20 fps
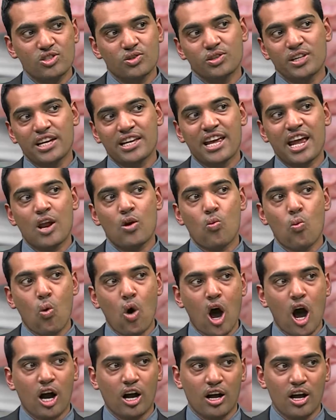so they can't
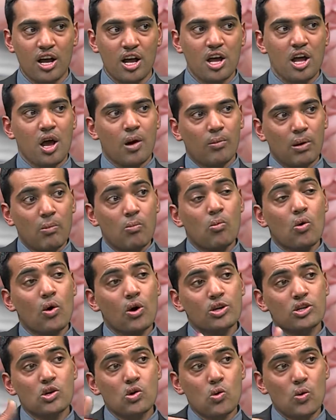walk. But
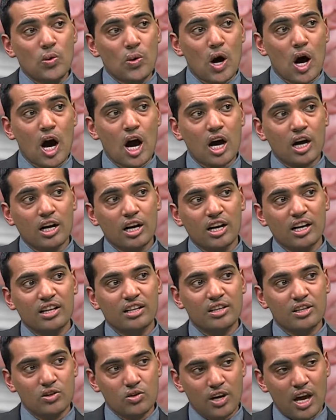more you walk,
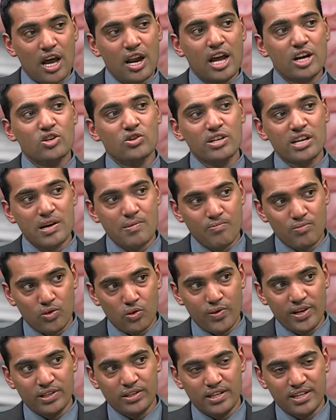you are actually improving the